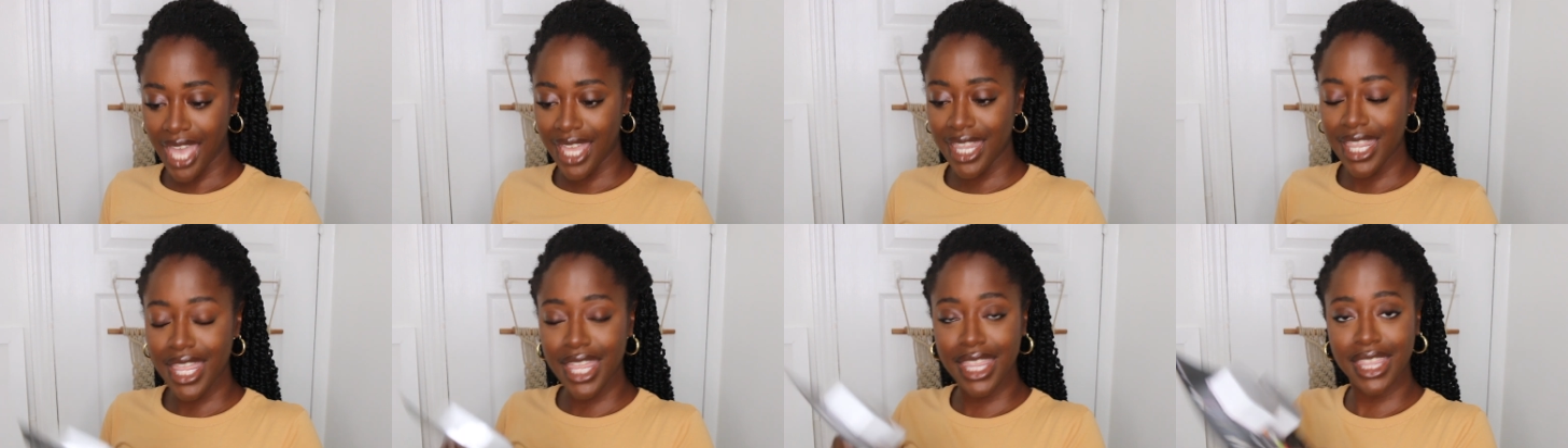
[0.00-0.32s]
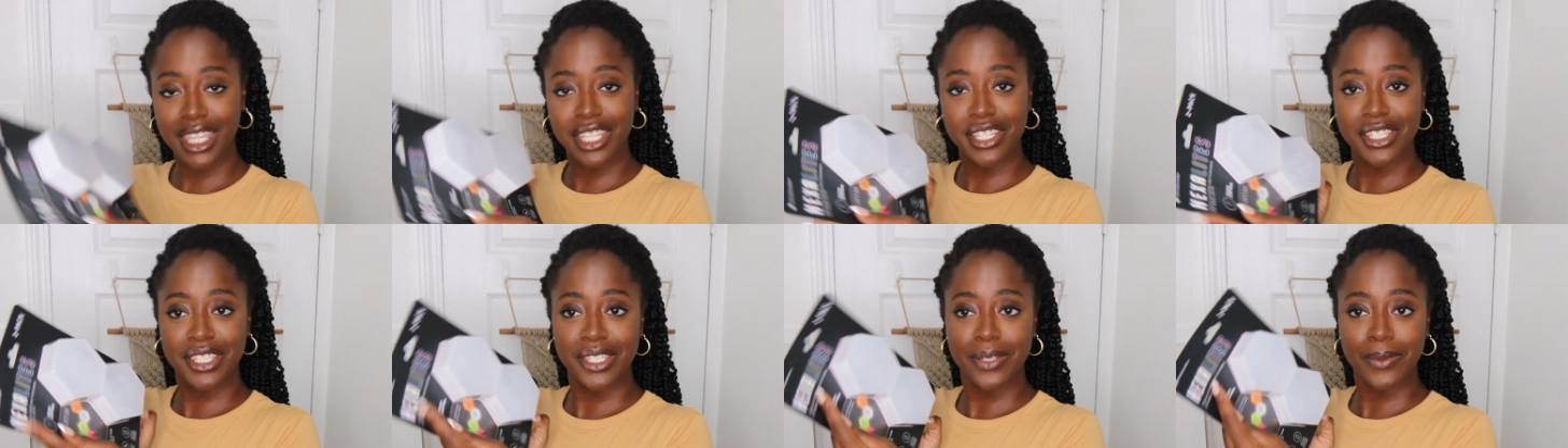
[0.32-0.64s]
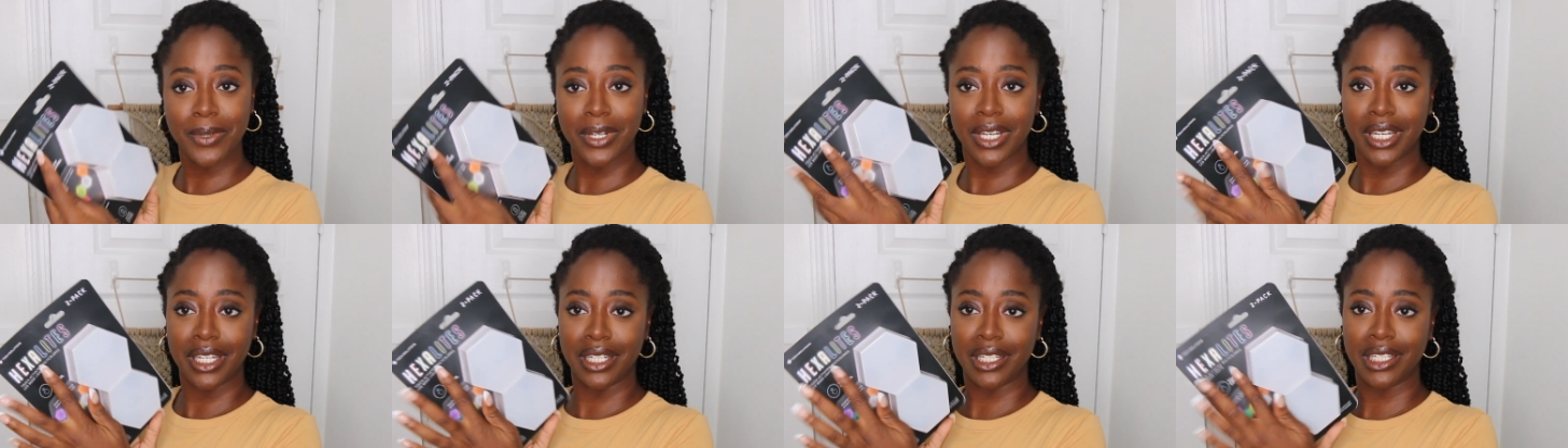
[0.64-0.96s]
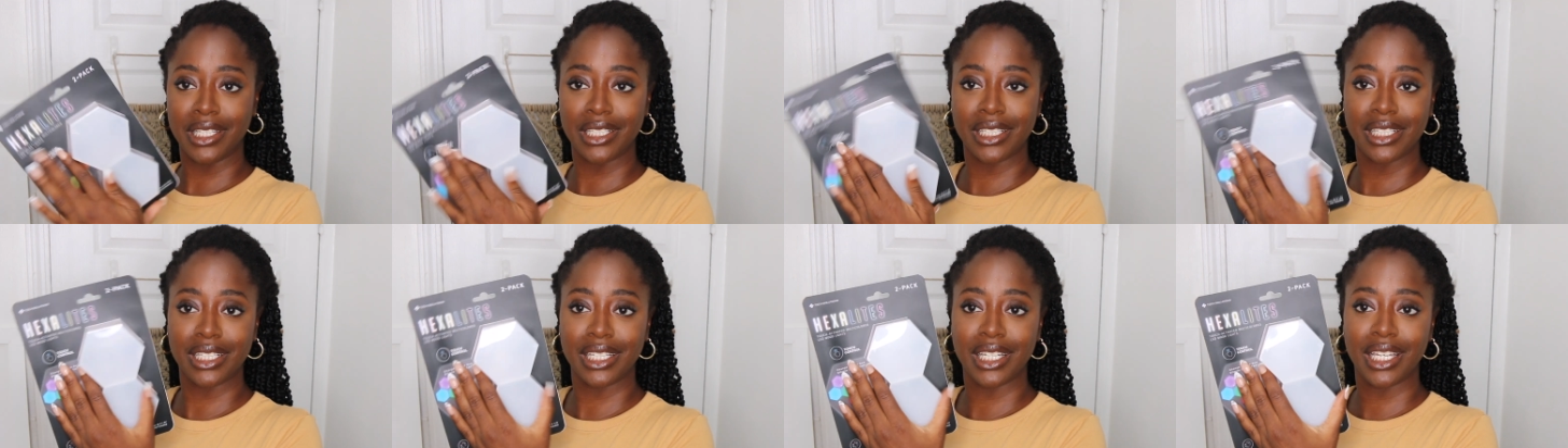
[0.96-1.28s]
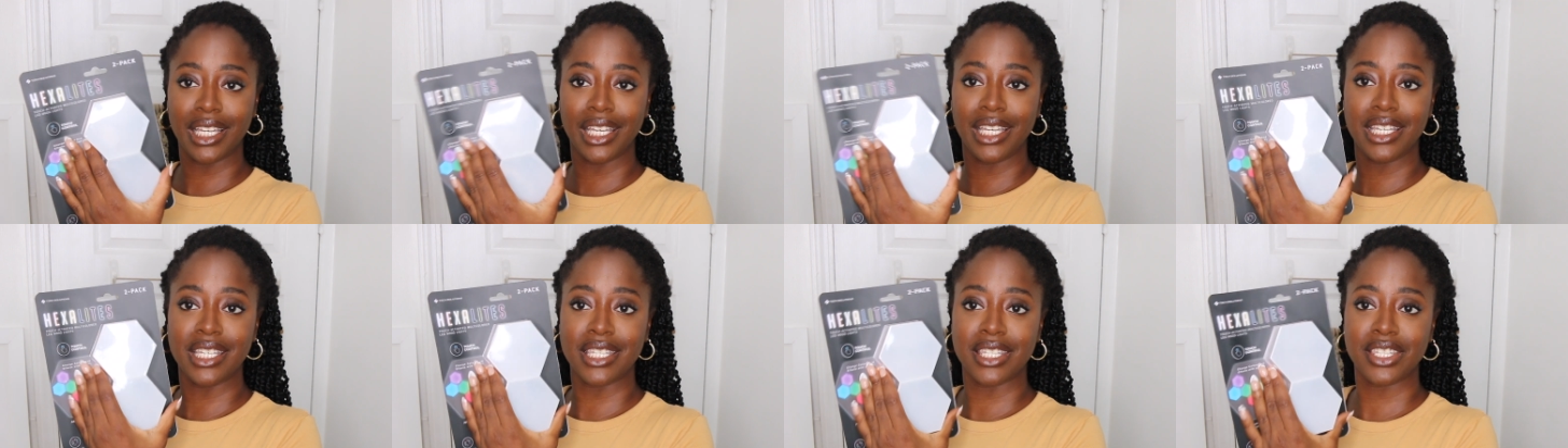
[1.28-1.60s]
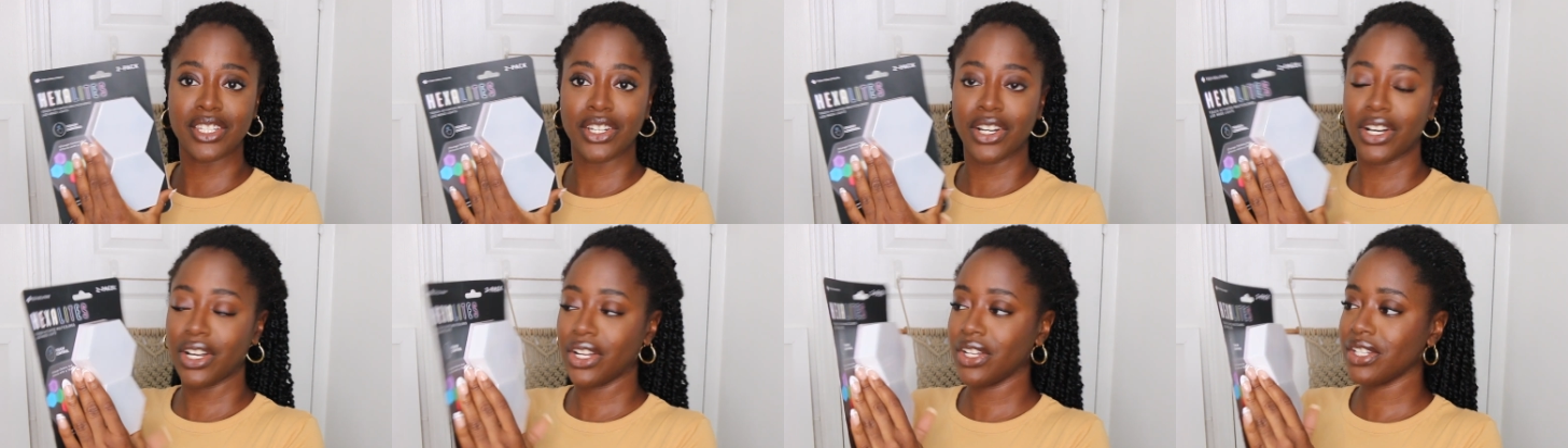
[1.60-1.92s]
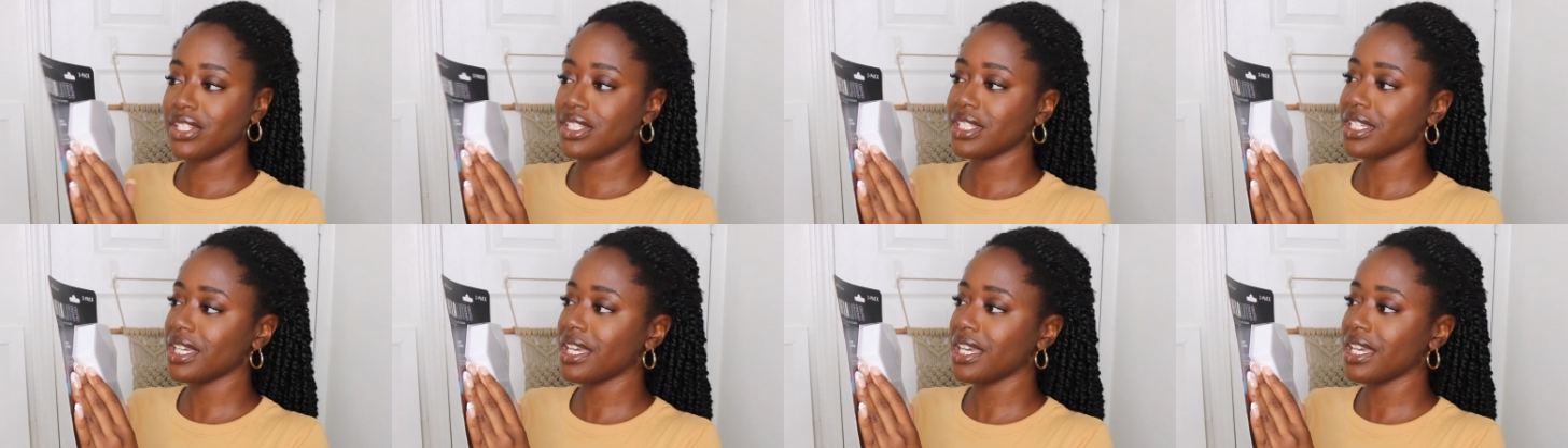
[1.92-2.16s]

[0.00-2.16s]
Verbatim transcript: And then this one is called